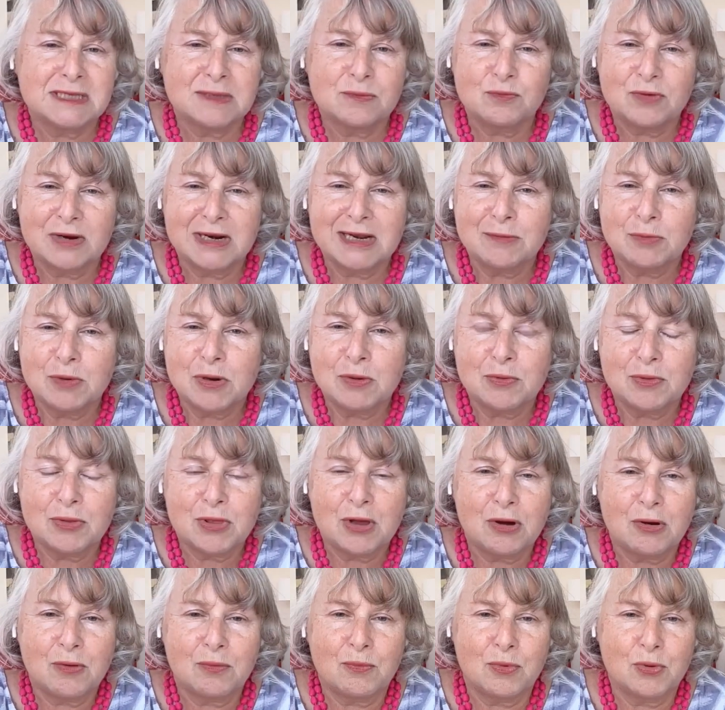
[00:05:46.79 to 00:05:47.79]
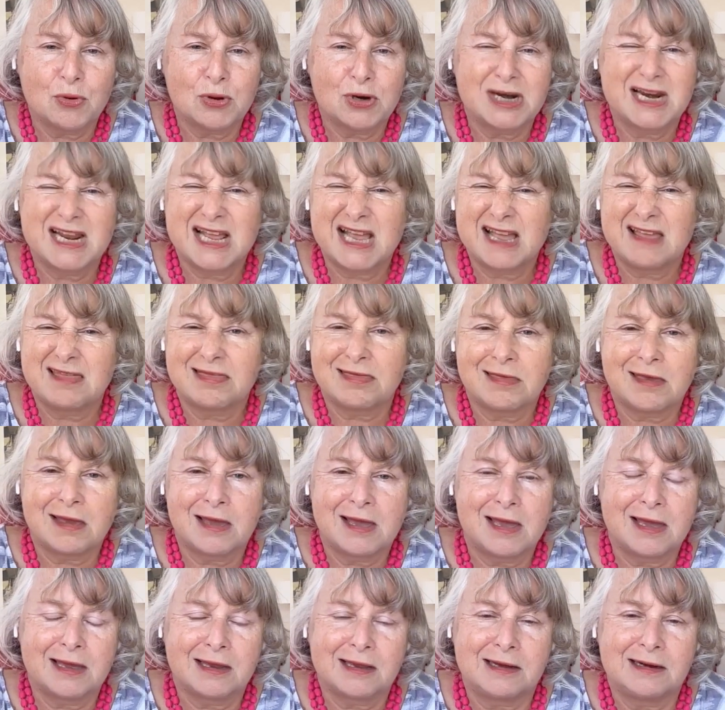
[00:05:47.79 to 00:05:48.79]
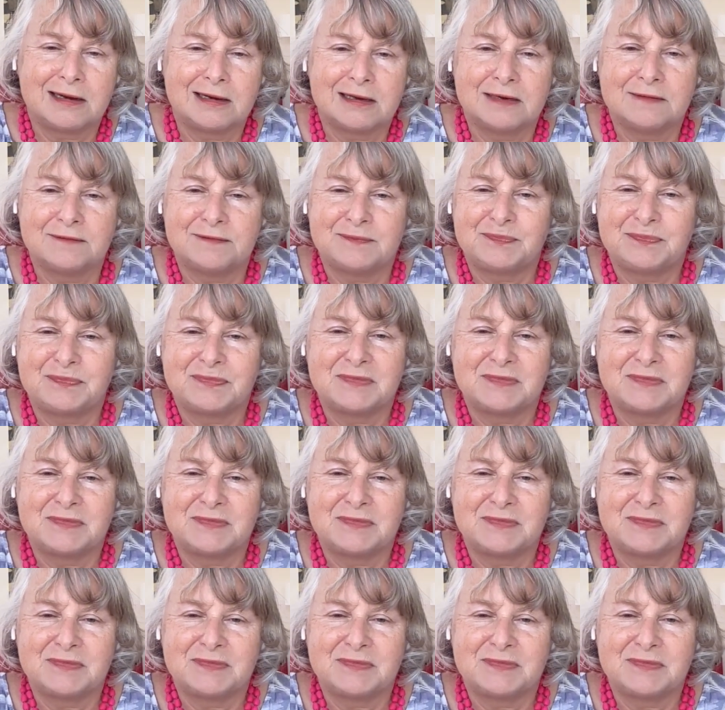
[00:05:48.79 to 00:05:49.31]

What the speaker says: them really well with hot water to get that kind of